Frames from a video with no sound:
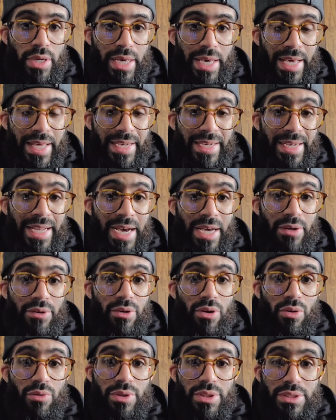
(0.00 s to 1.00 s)
and not
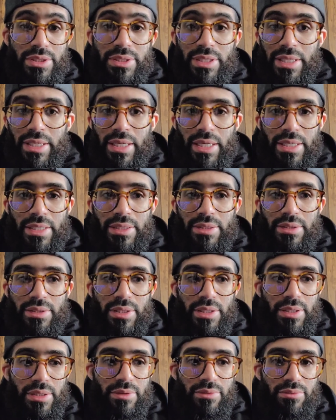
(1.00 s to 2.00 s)
noticing
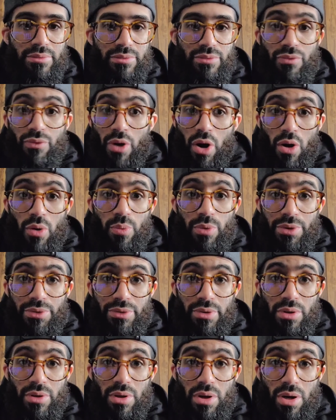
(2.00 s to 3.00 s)
anything wrong with
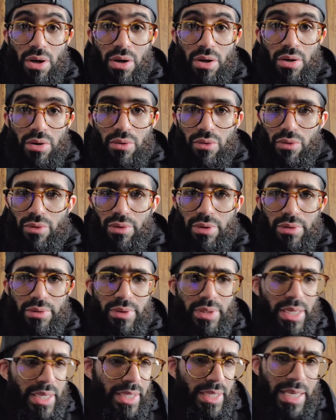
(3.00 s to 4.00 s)
the car or
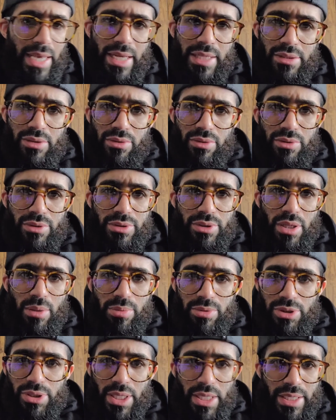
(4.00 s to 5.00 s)
head gasket or
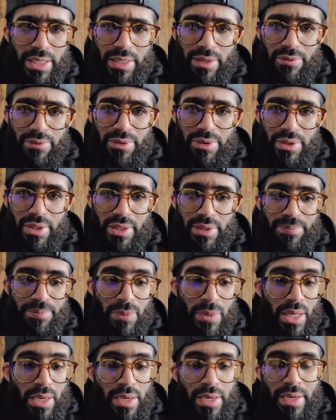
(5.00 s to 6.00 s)
double checking everything,
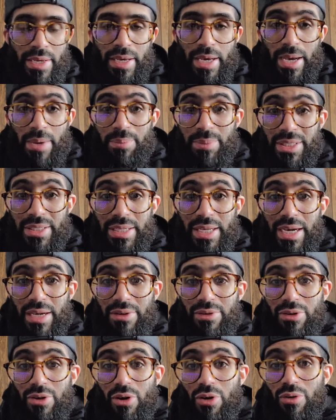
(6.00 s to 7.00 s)
and me
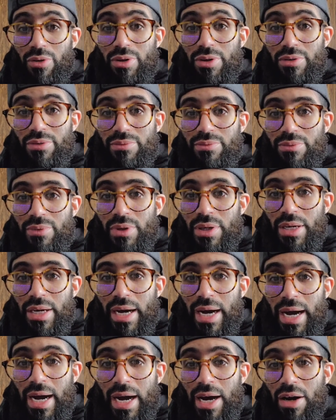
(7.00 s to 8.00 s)
not knowing
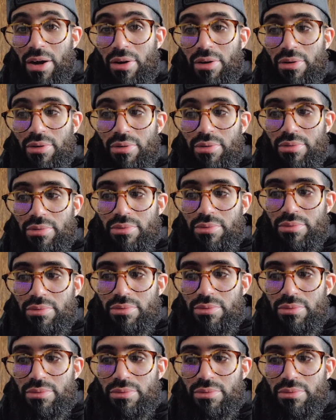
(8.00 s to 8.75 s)
how to